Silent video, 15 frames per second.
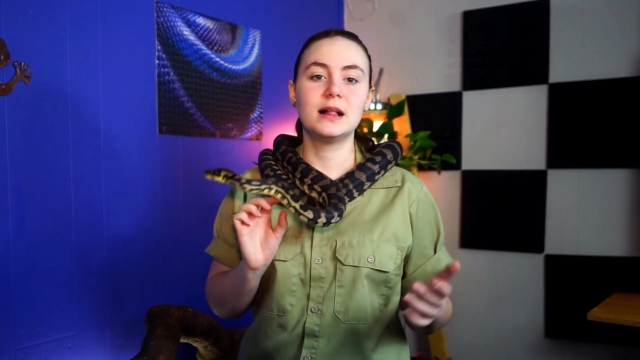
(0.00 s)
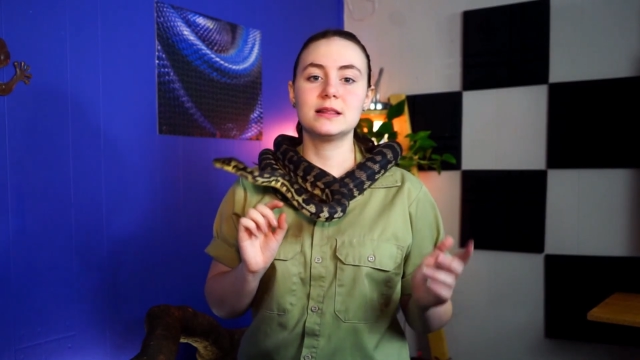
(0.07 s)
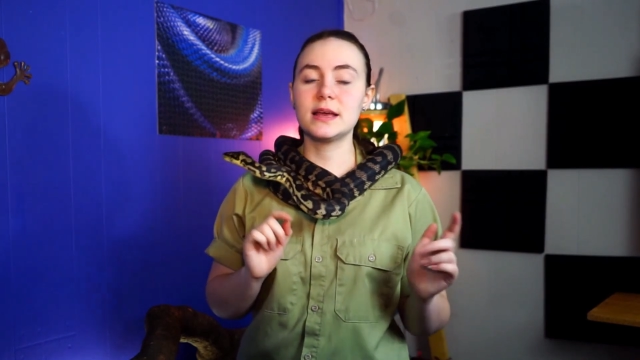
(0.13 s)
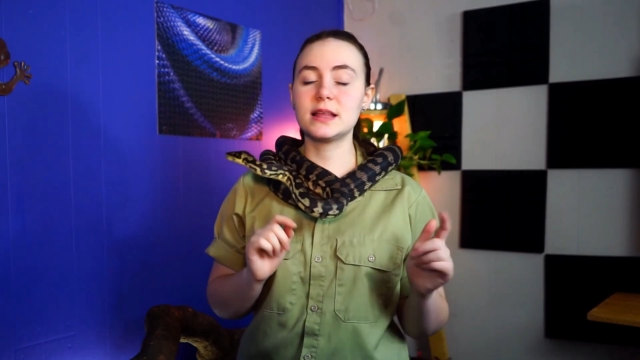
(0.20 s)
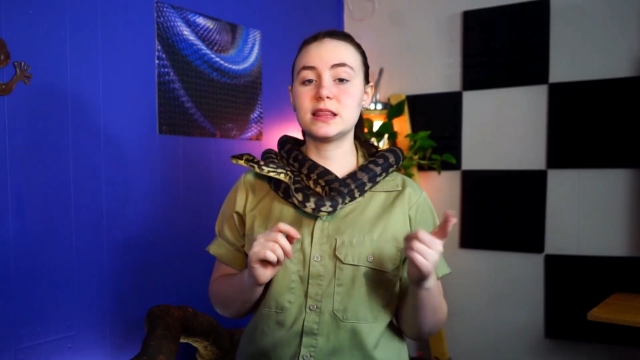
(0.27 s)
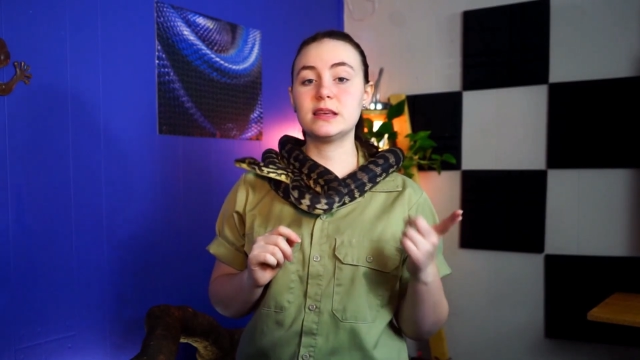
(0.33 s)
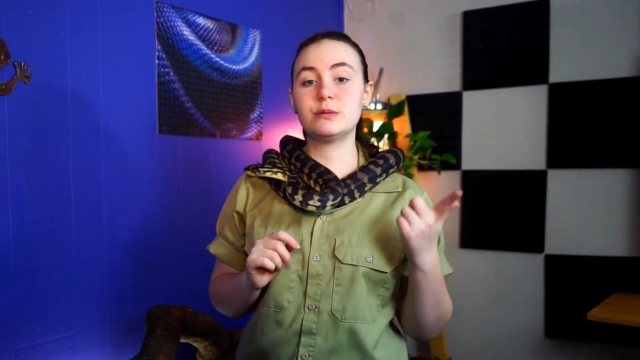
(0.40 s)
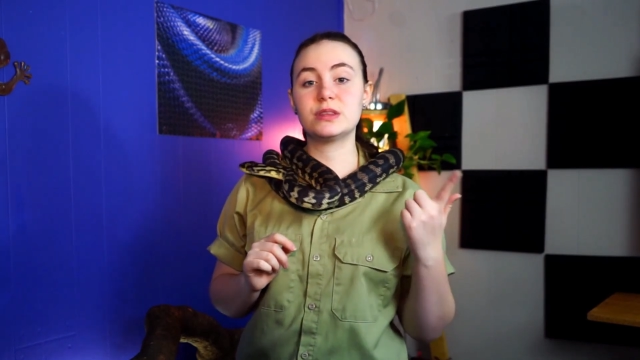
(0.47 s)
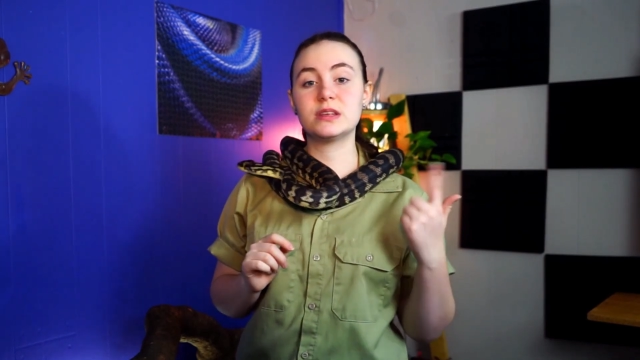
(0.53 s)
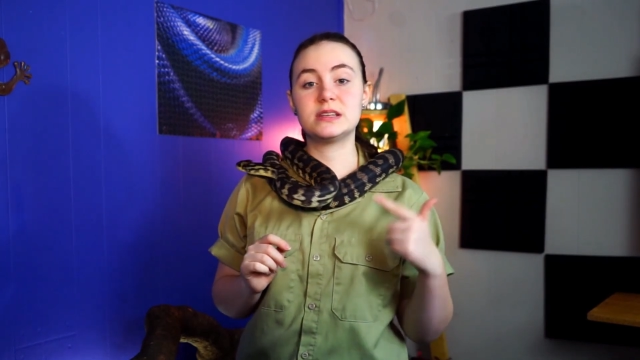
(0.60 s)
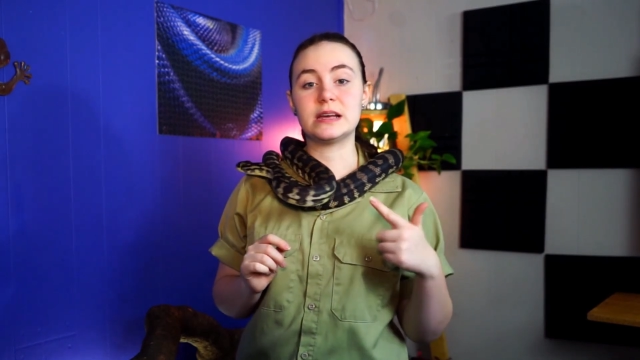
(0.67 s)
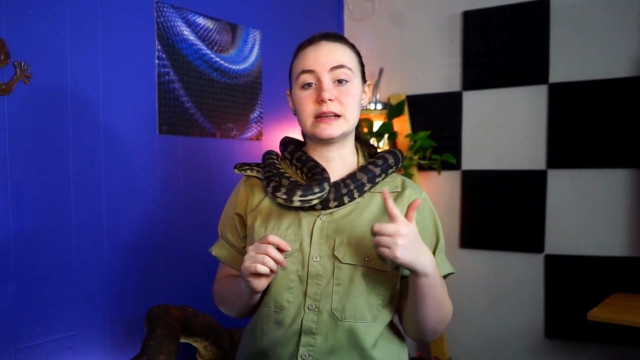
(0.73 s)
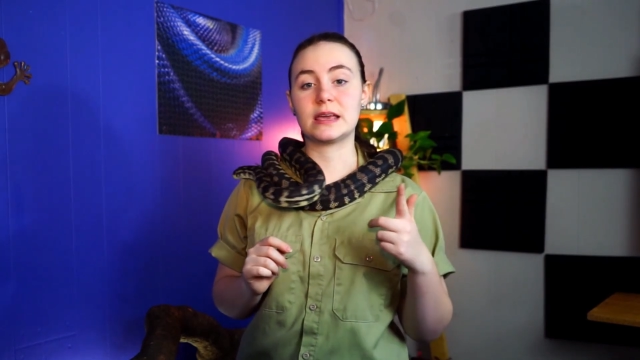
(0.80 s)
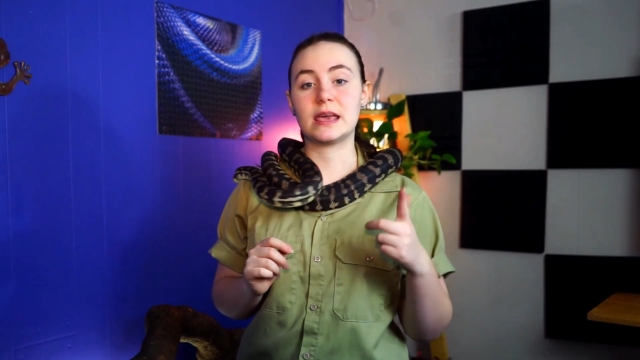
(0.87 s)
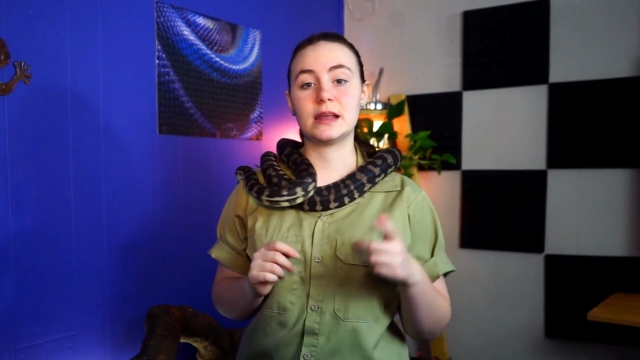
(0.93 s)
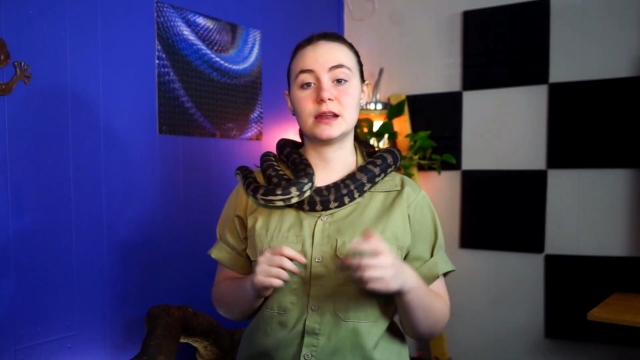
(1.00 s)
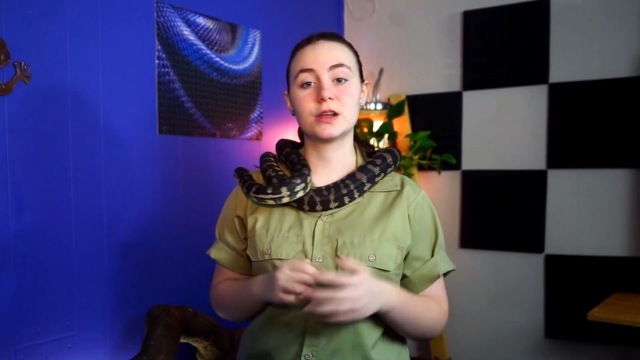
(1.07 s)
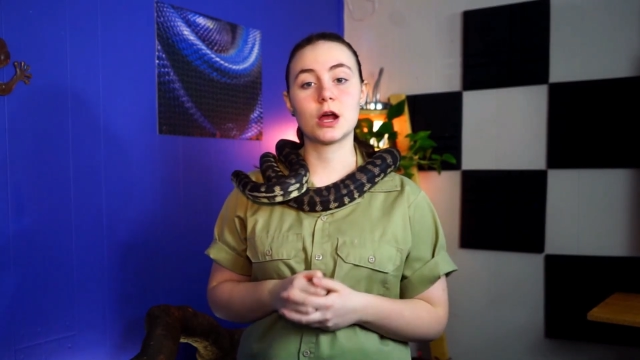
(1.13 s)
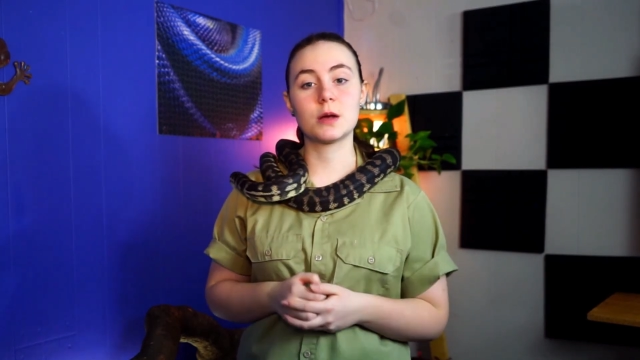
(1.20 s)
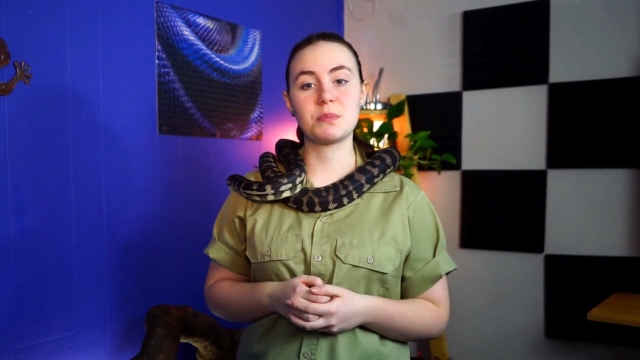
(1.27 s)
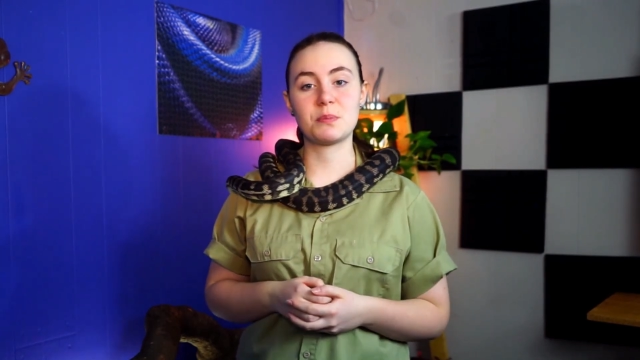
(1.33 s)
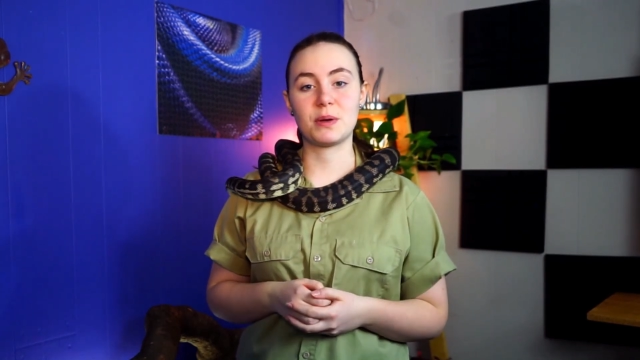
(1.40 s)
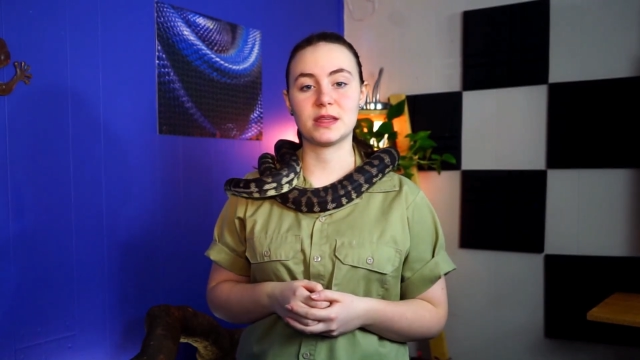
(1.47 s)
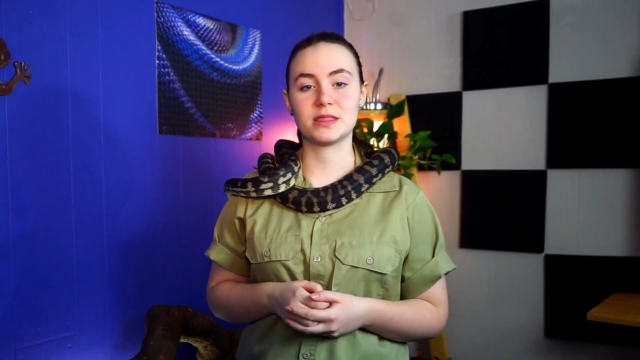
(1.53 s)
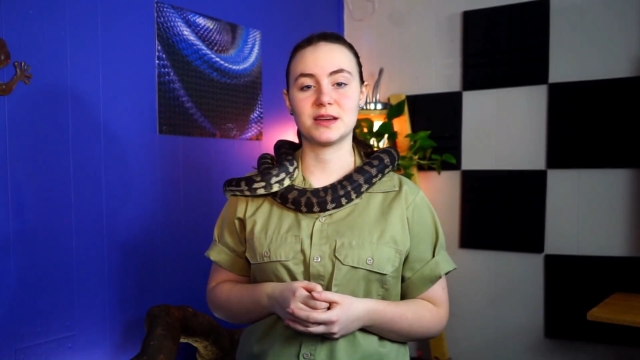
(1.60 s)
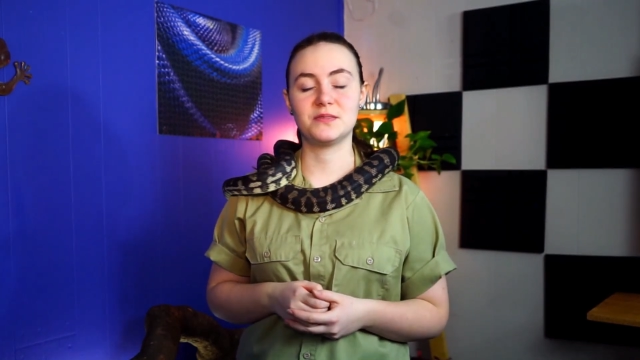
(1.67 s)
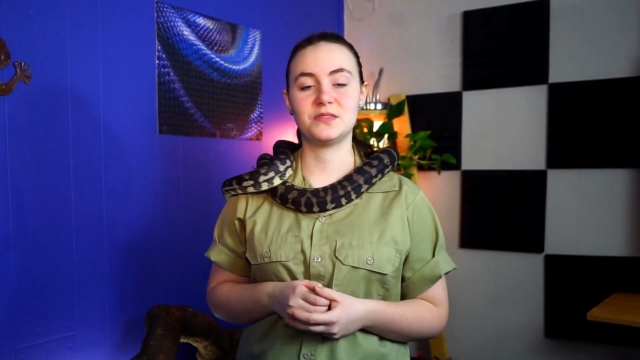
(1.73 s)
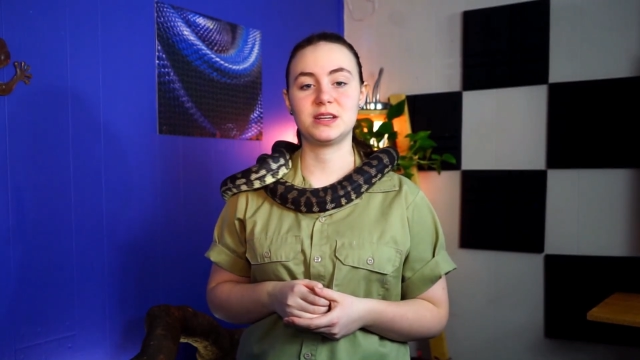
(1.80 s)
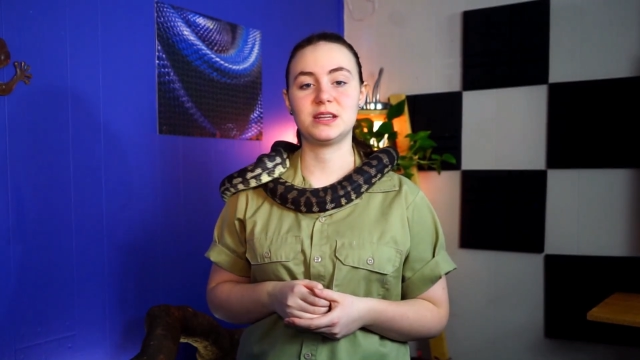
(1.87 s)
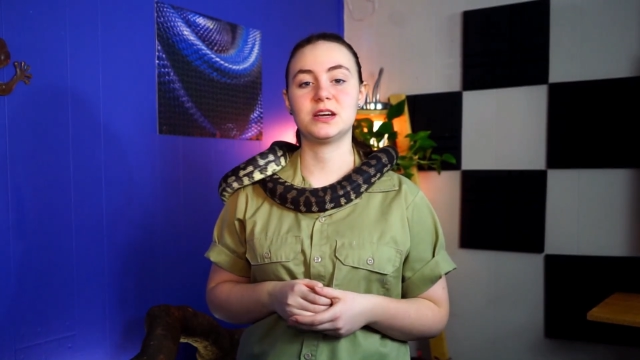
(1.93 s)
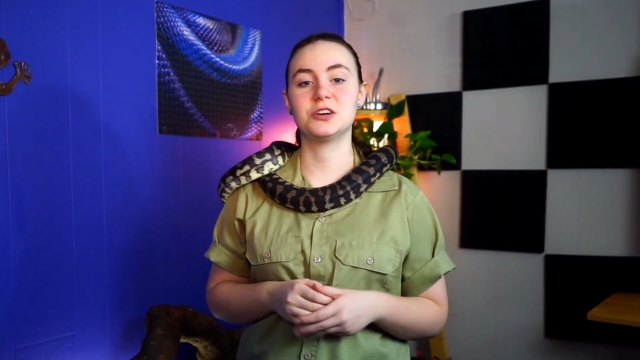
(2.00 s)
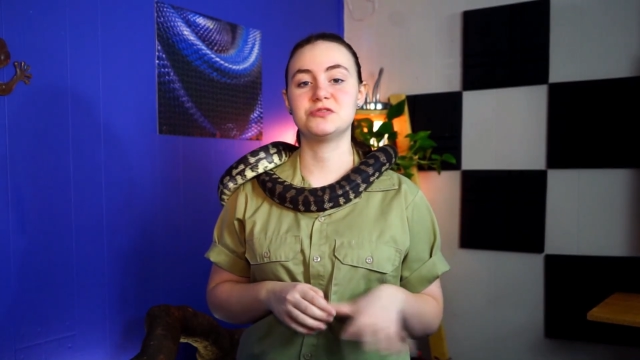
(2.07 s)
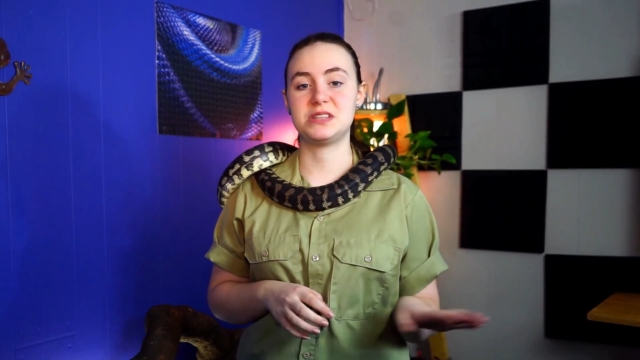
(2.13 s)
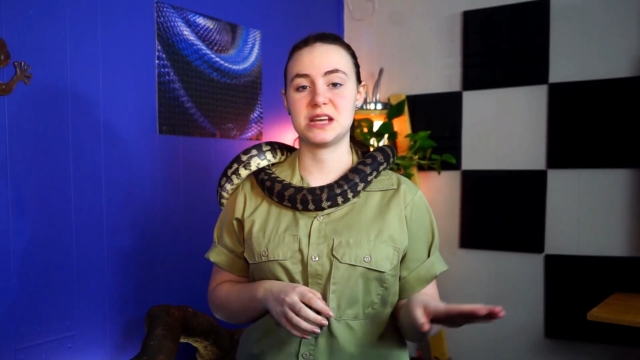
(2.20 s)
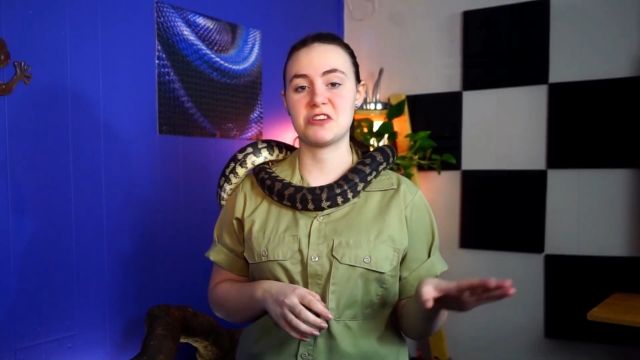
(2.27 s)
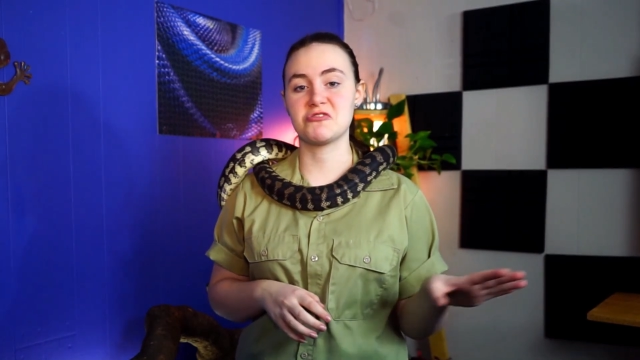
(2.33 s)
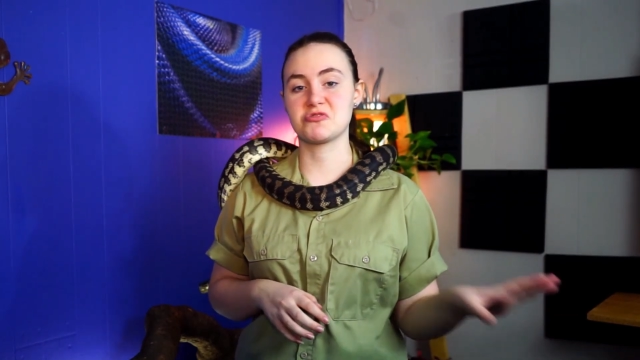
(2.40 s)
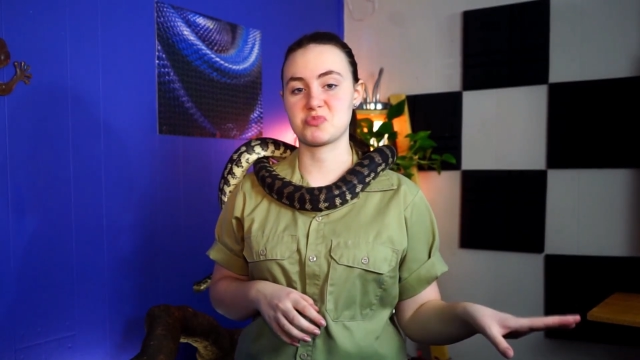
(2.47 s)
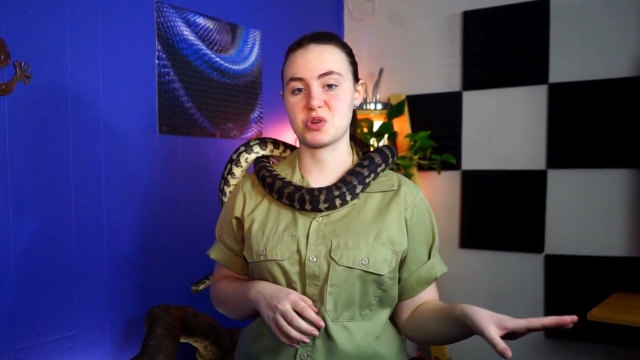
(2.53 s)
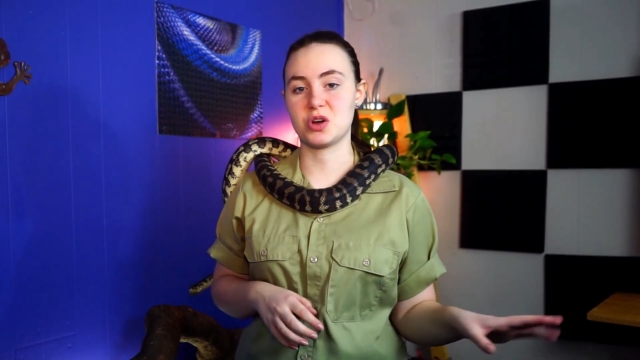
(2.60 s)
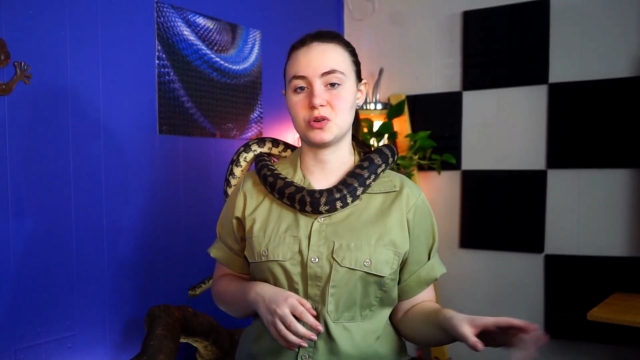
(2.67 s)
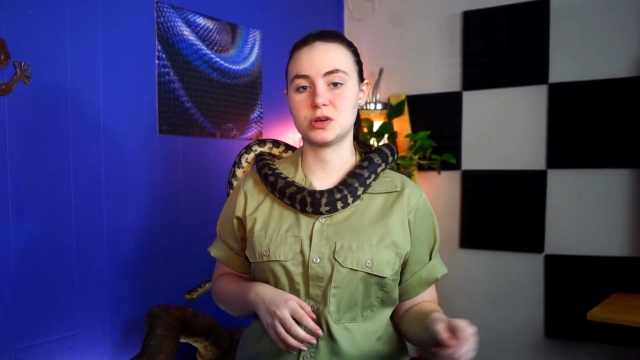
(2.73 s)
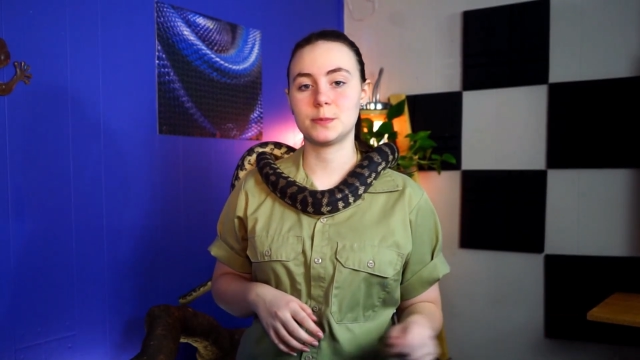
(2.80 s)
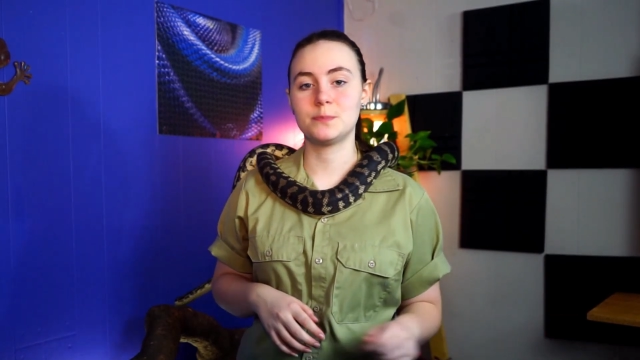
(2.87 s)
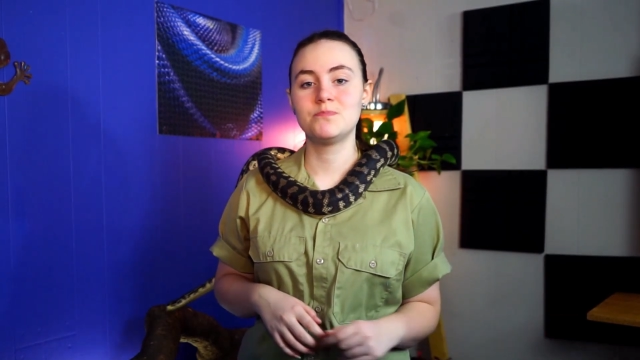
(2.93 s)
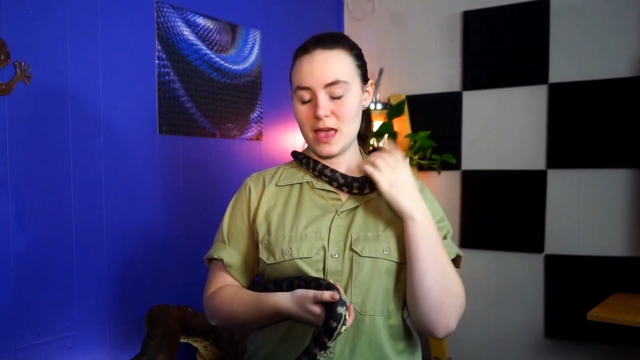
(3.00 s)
likely with a dedicated carpet python video down the road.